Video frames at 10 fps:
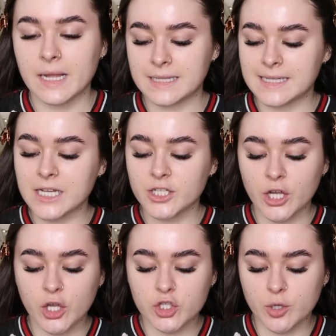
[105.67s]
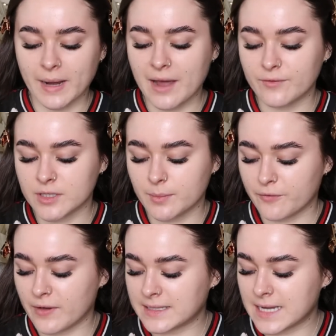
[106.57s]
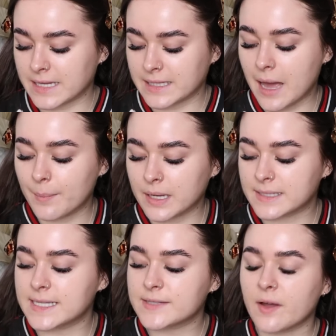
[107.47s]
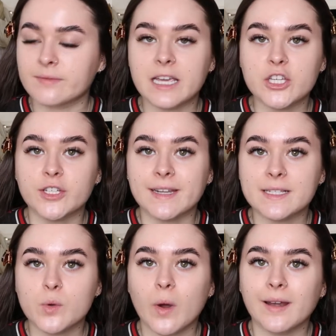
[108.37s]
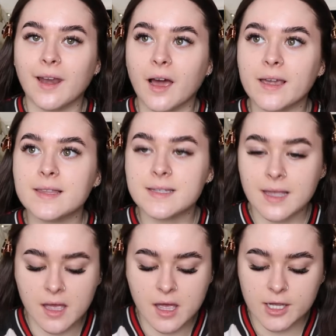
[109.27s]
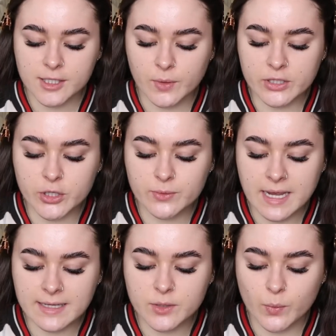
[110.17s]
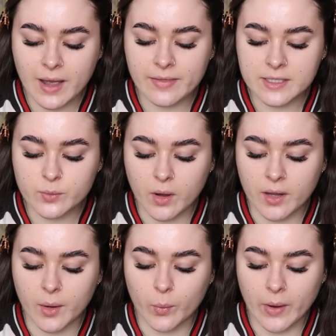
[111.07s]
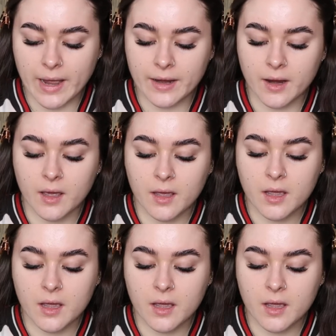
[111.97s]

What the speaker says: It's actually a good job I haven't done my fake tan yet, because this foundation is quite light, so I do tend to wear this one when